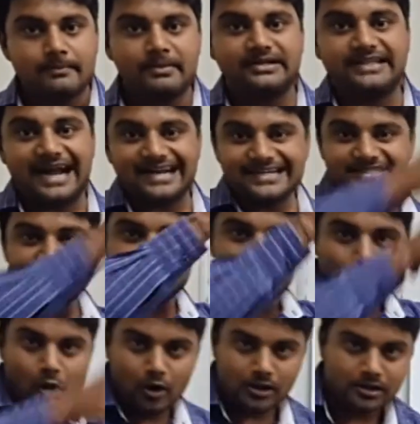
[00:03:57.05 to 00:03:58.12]
but that is
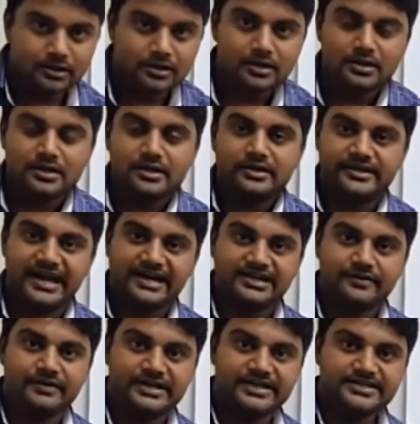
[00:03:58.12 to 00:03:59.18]
the
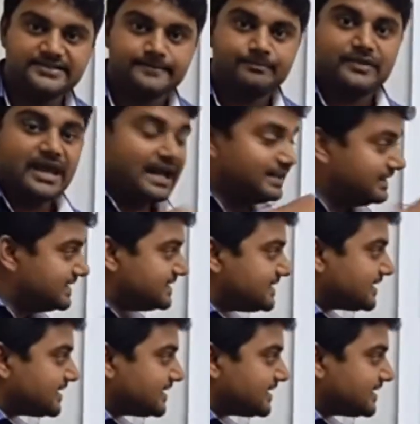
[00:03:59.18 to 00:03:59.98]
activities, and